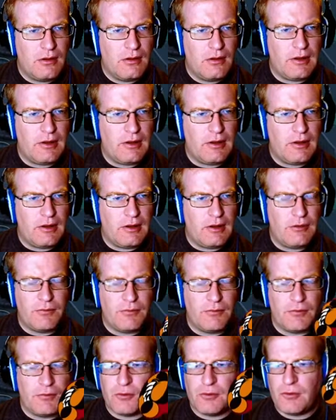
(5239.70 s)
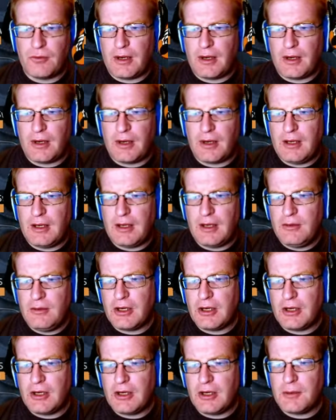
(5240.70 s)
Thank you for the raid. Welcome,
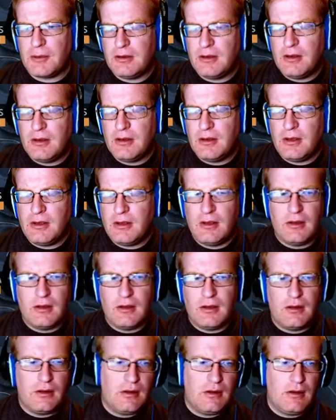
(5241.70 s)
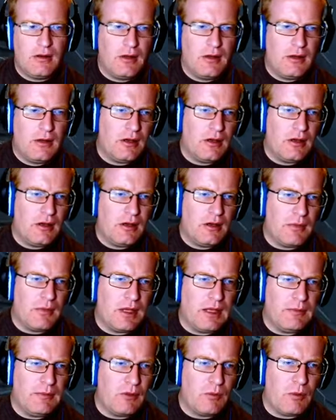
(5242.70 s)
everyone. My name
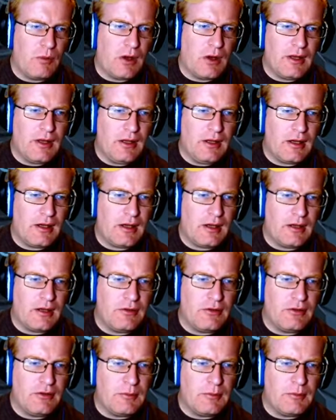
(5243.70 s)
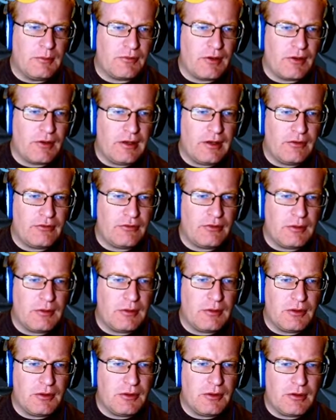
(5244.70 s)
is uh, Wally. I am a variety
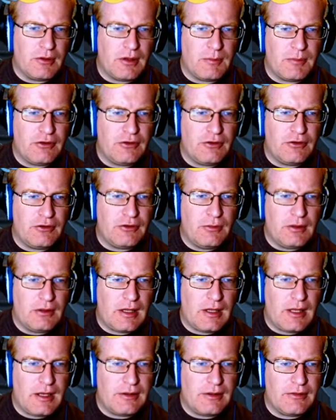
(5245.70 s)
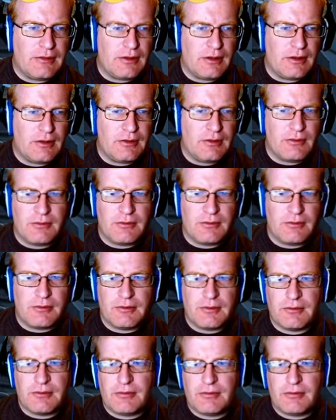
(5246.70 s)
streamer, but I do a lot of
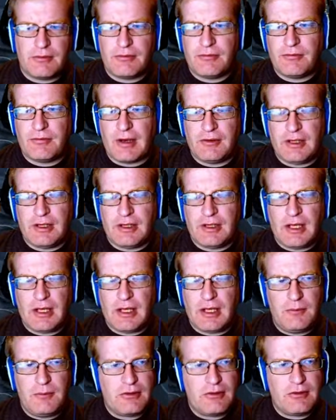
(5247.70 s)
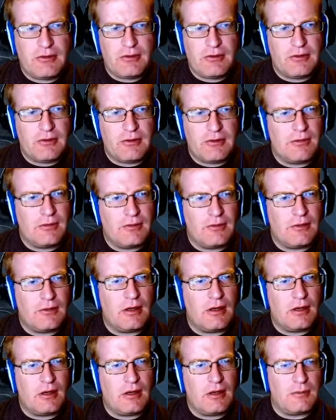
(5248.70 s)
factory games.
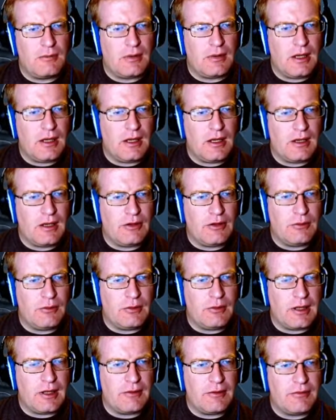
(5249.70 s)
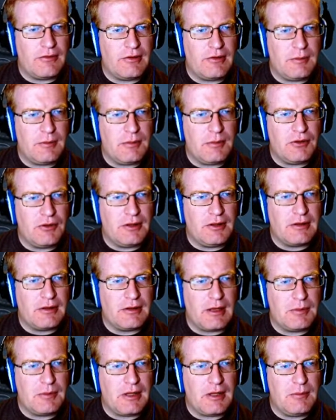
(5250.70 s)
Um, and I do a lot of city building
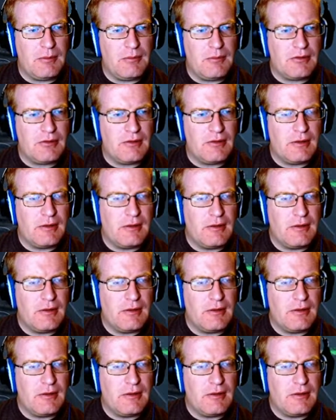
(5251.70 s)
type of games.